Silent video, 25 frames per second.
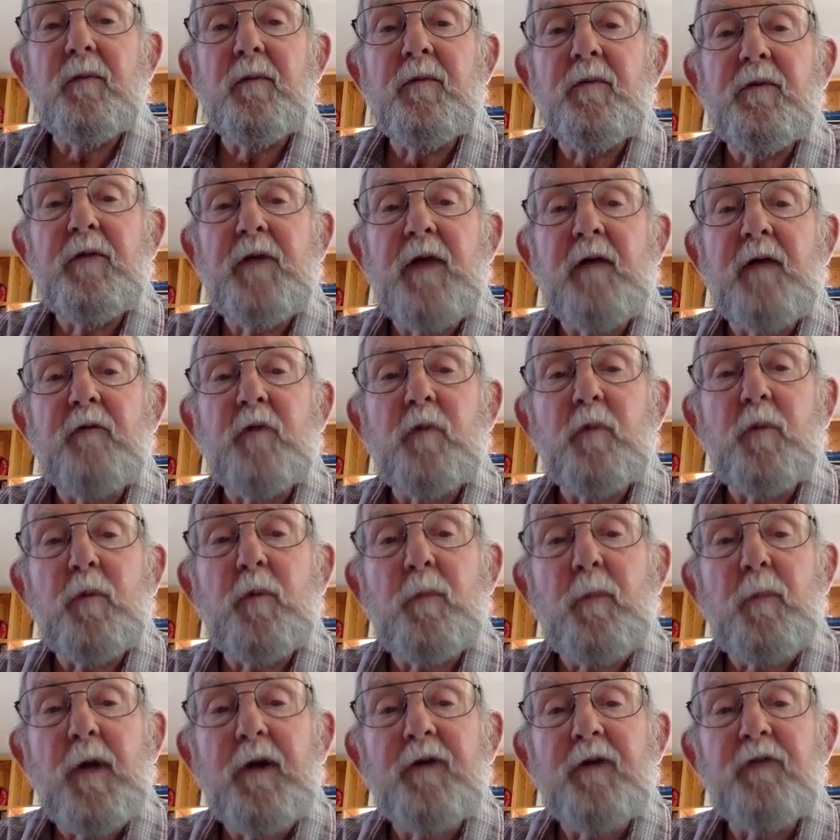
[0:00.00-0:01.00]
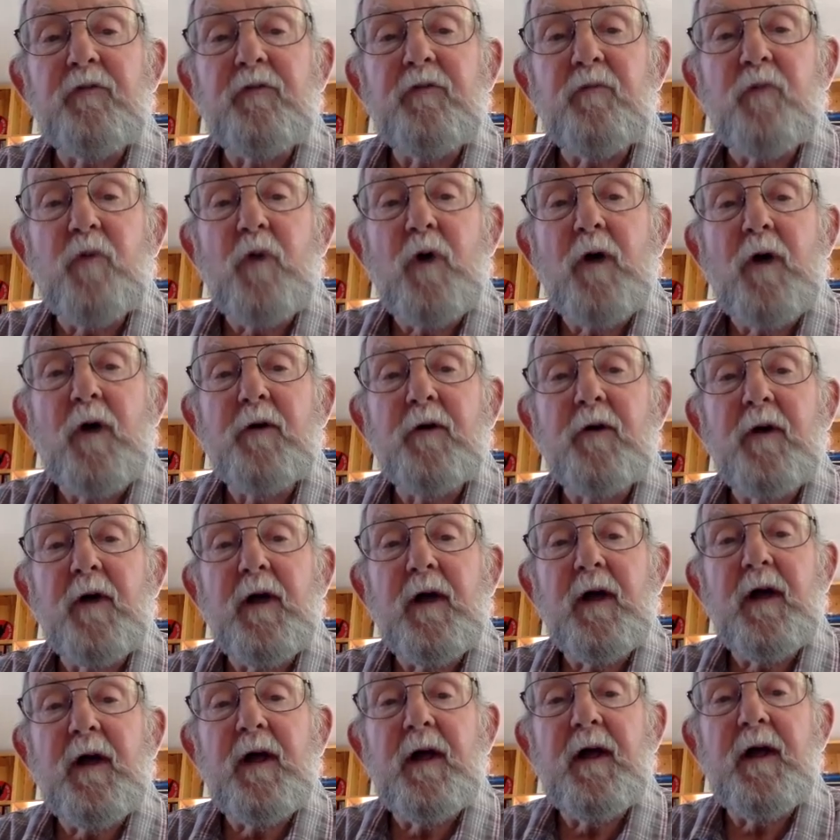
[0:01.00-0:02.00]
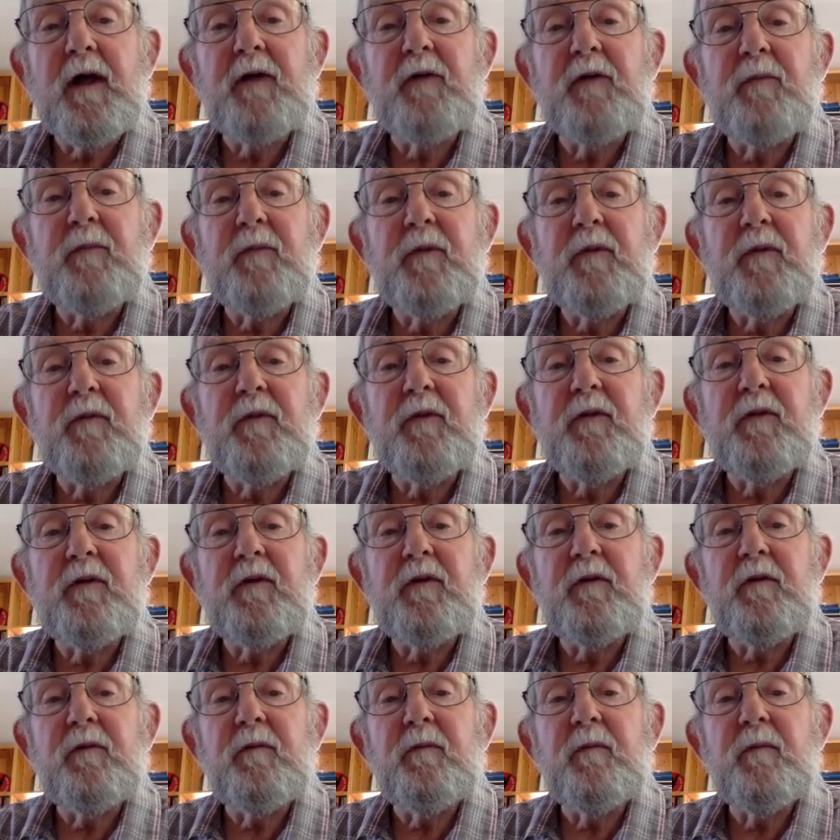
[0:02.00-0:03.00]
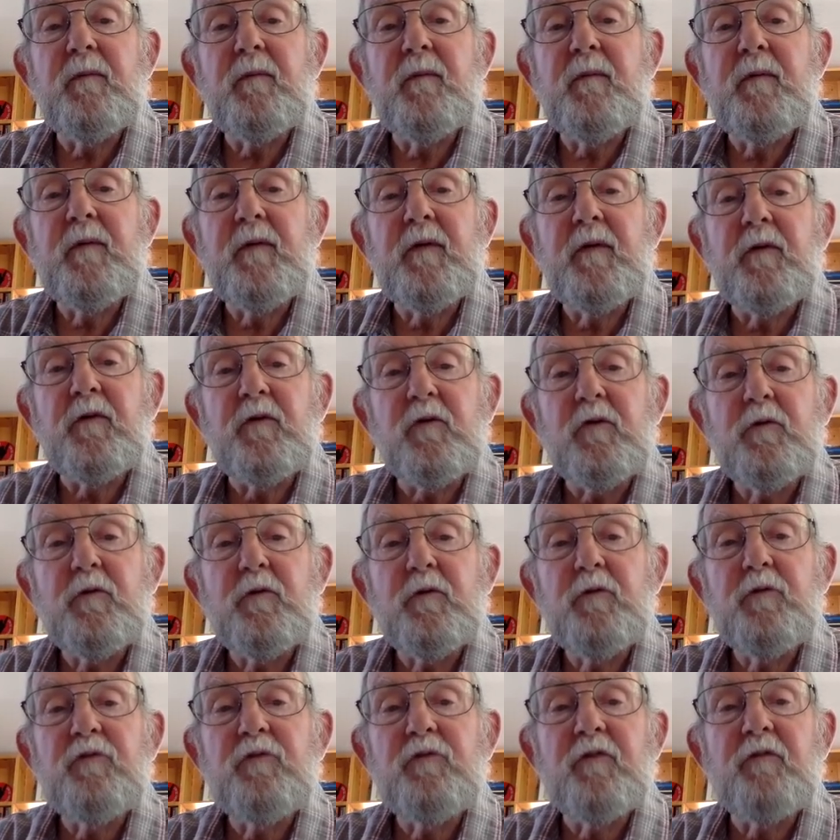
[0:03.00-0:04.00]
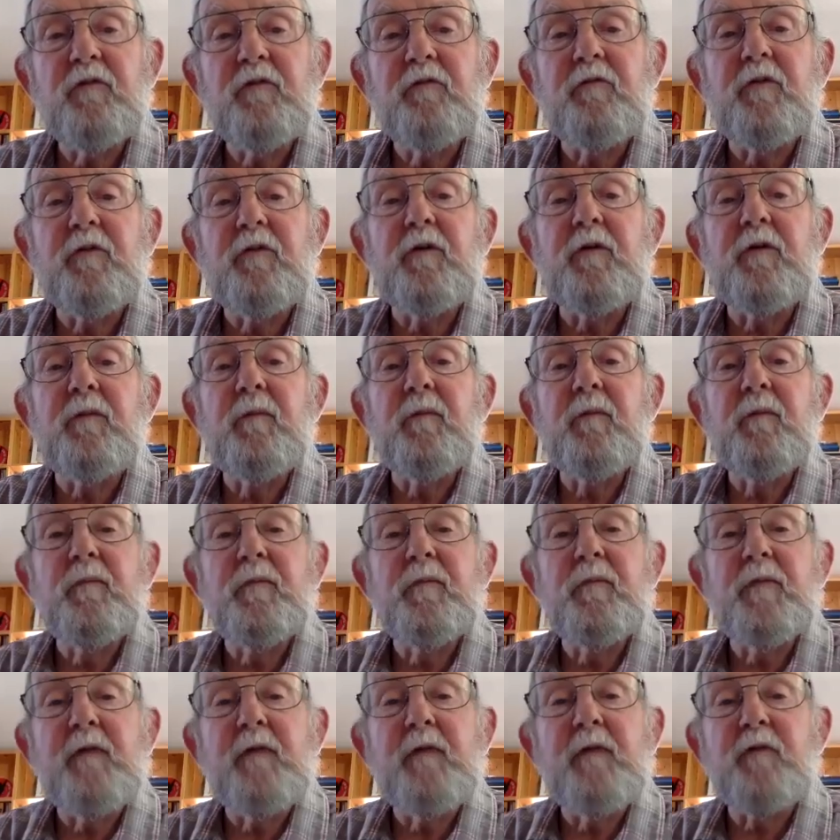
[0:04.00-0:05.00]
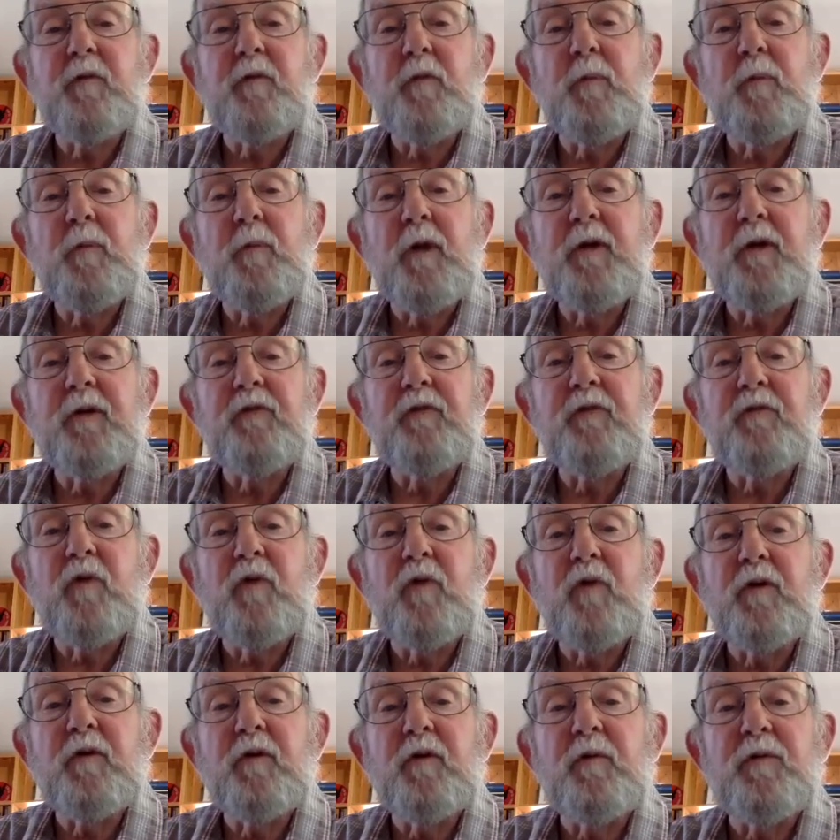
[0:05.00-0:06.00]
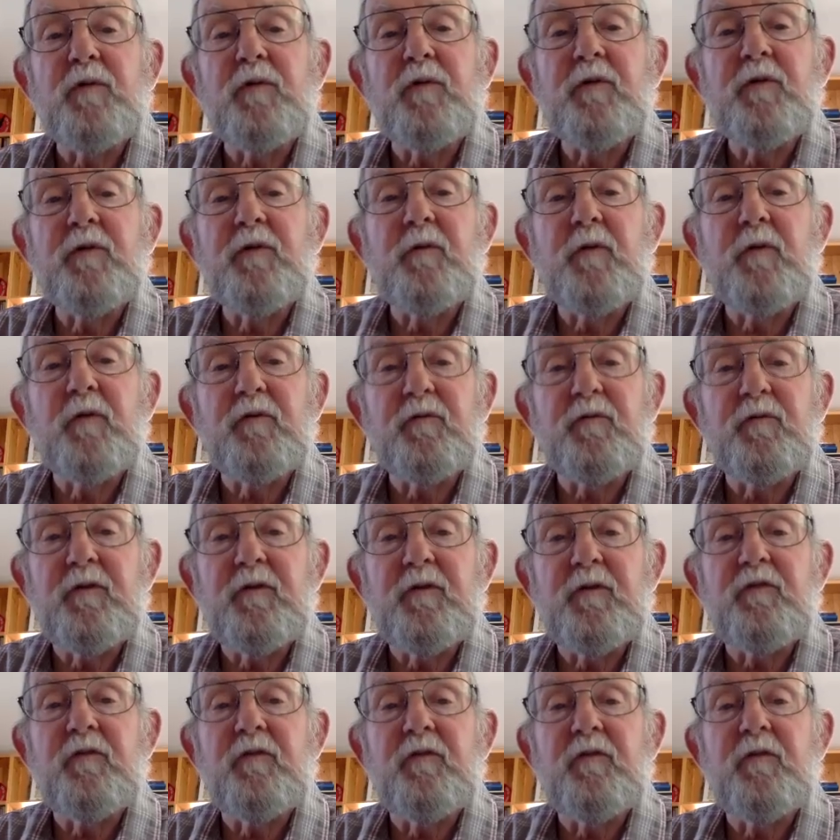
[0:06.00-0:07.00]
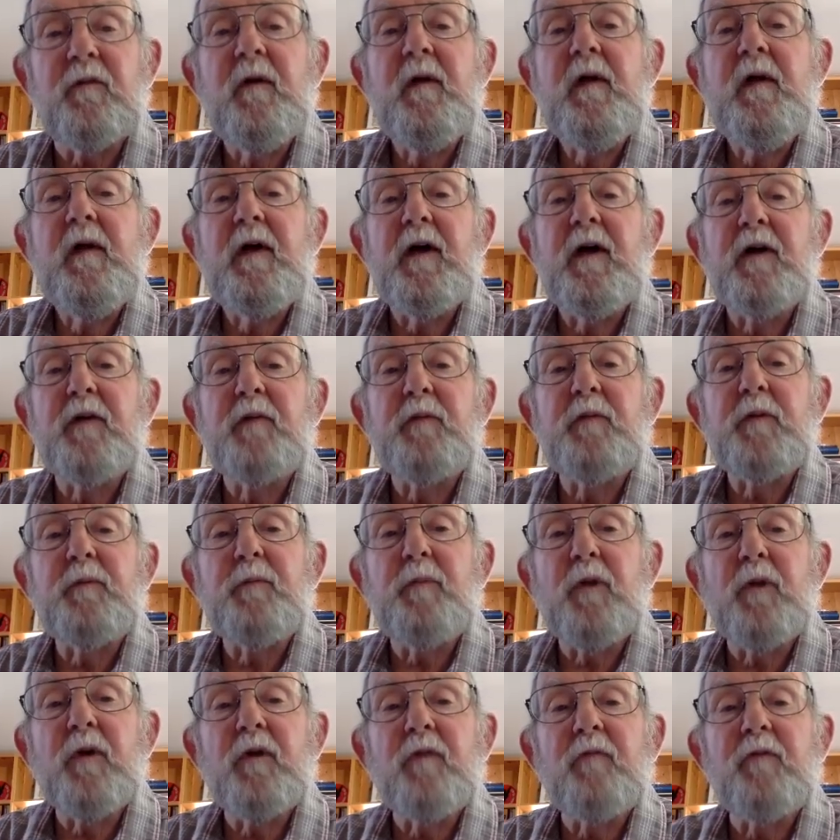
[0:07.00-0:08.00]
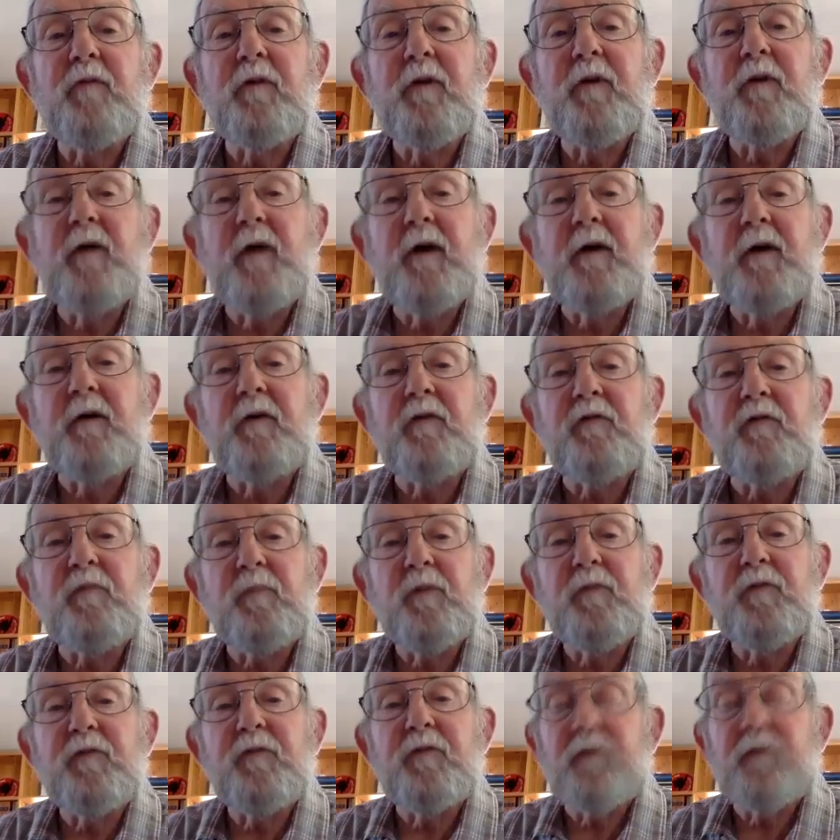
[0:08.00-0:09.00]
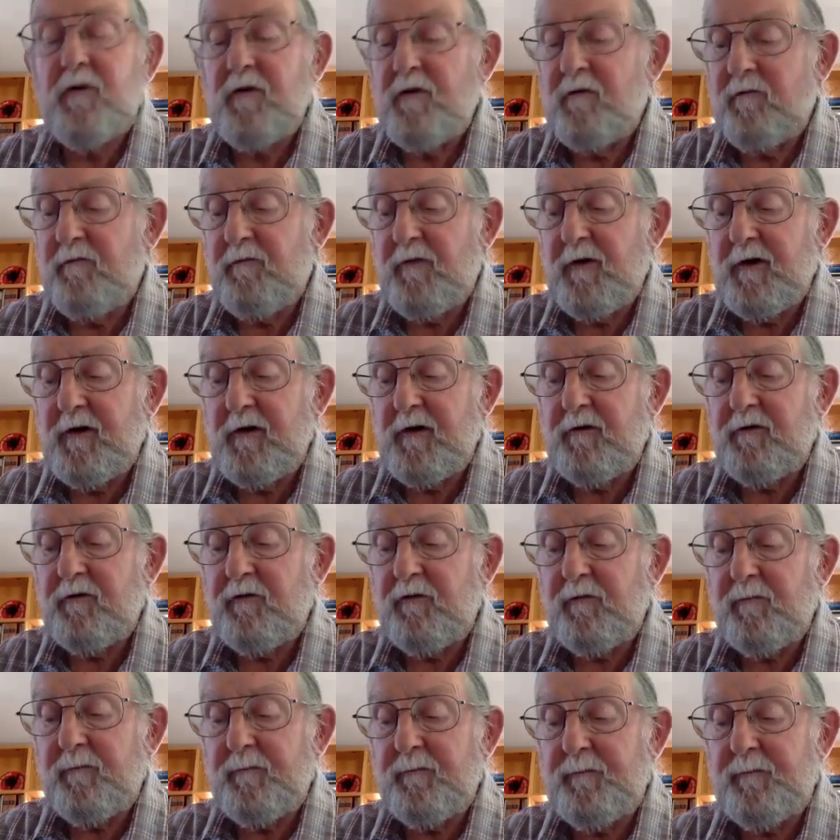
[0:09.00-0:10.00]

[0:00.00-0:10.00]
navigable bodies of water had to be, the inclusion of the navigable bodies of water within the reservation had to be part of an explicit conveyance.